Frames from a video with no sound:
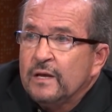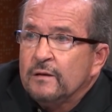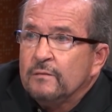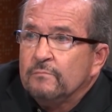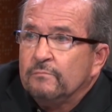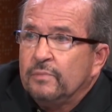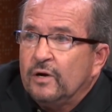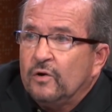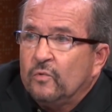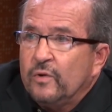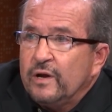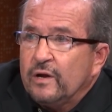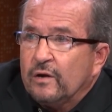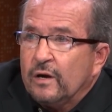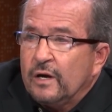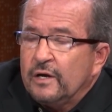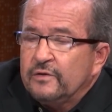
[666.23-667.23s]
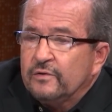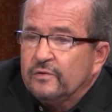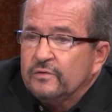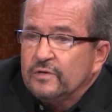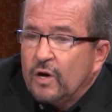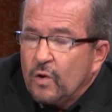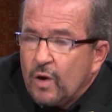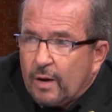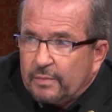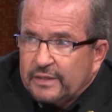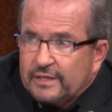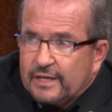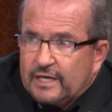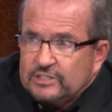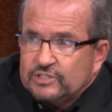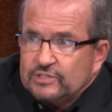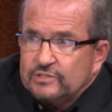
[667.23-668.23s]
But we are under no
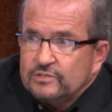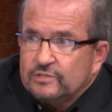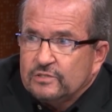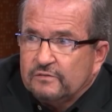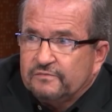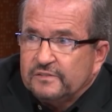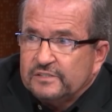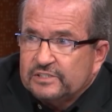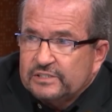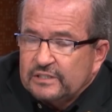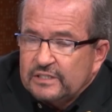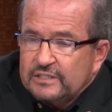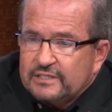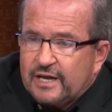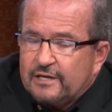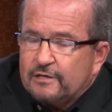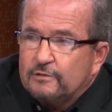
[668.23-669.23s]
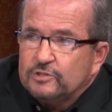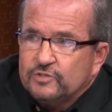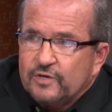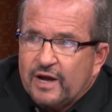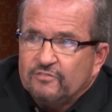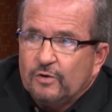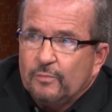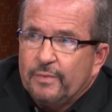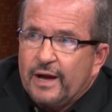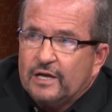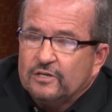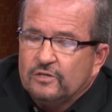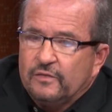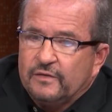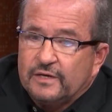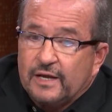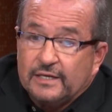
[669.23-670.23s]
obligation to facilitate her travel back
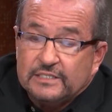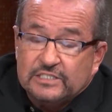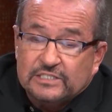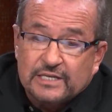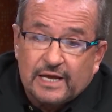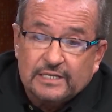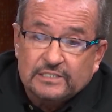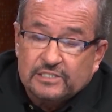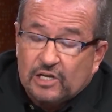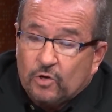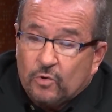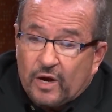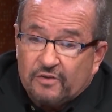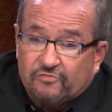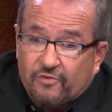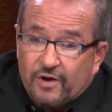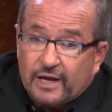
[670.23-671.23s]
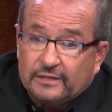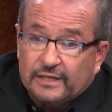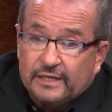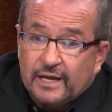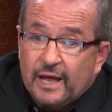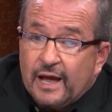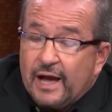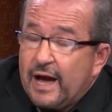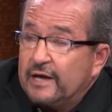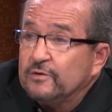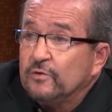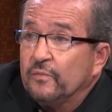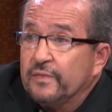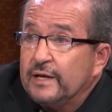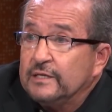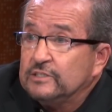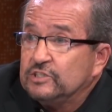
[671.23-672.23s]
to the United States. And quite frankly, I
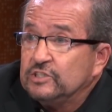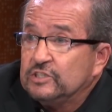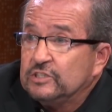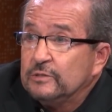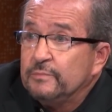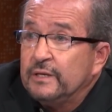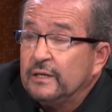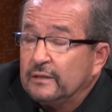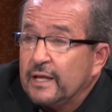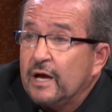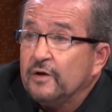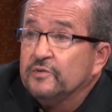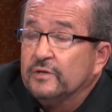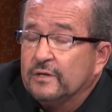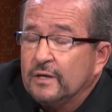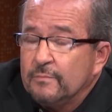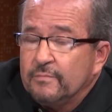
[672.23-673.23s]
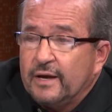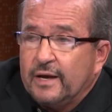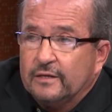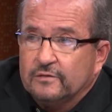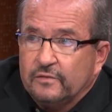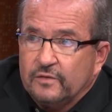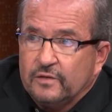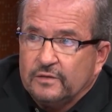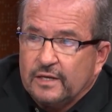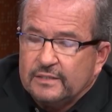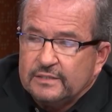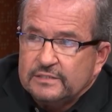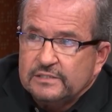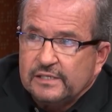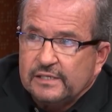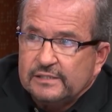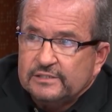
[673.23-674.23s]
don't think she should be allowed to come back to the United States.